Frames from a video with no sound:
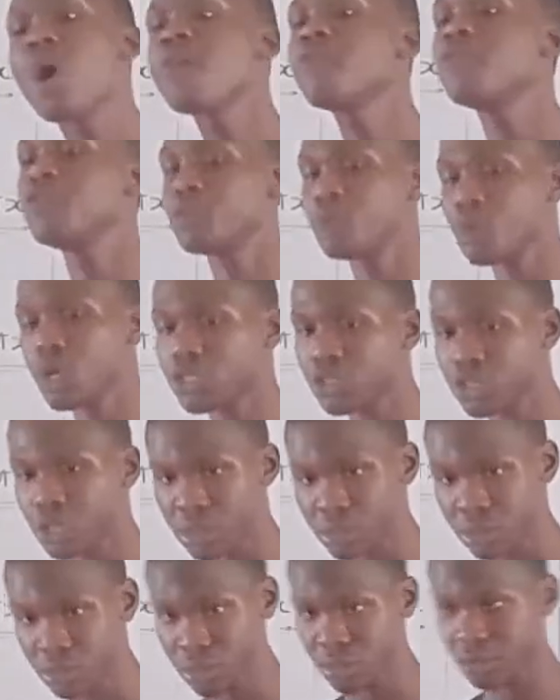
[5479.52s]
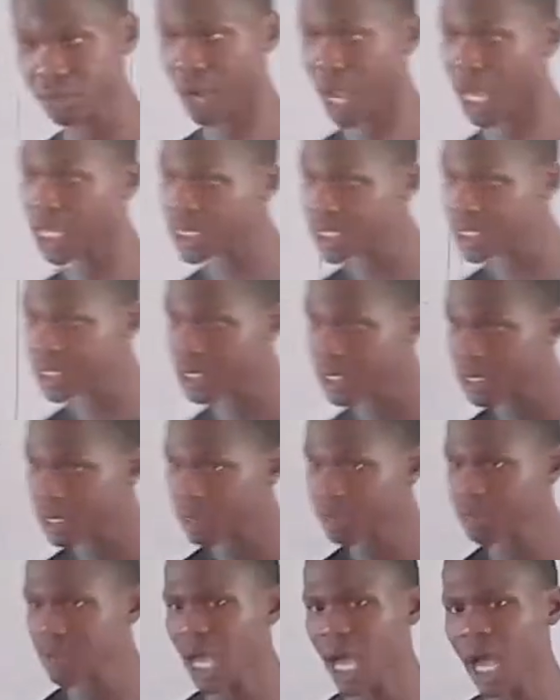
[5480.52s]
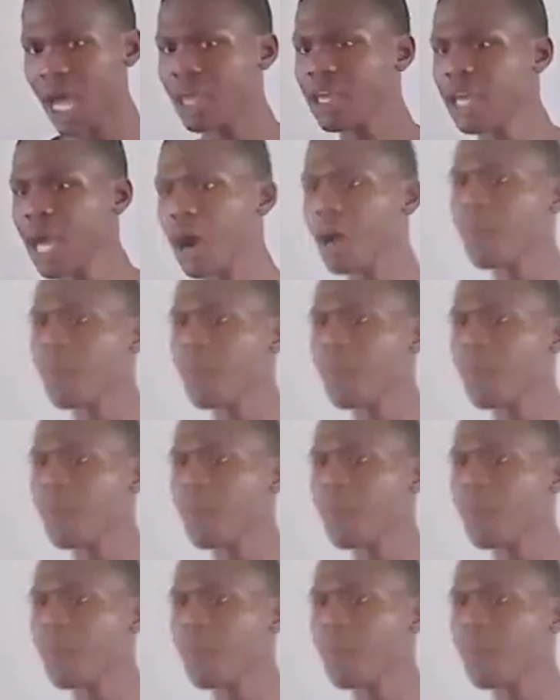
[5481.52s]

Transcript: wave equation, right? I